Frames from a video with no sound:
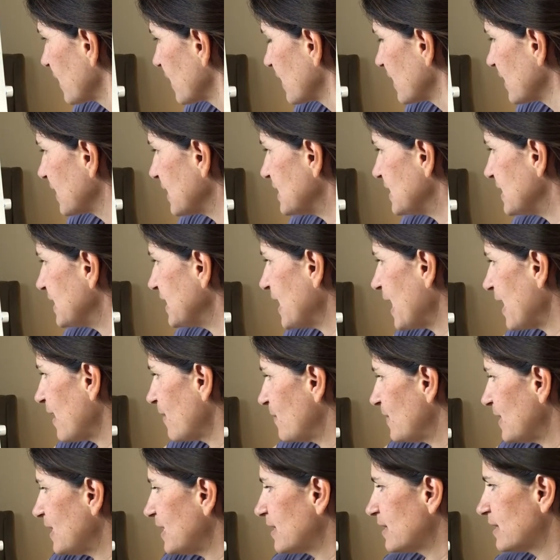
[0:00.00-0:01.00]
the
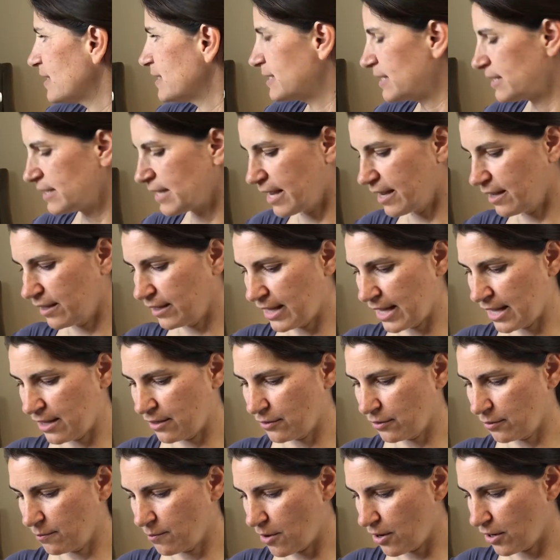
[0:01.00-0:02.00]
DAB, the denial,
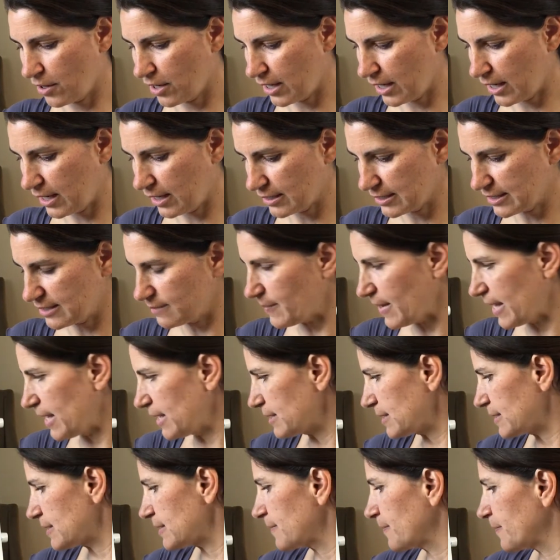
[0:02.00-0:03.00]
anger, bargaining
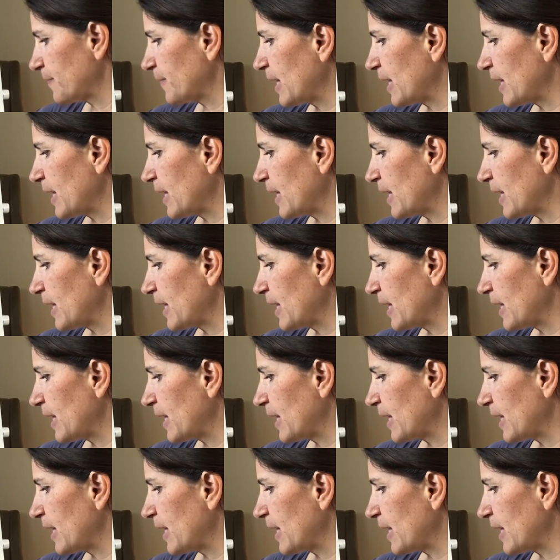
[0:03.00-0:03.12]
space.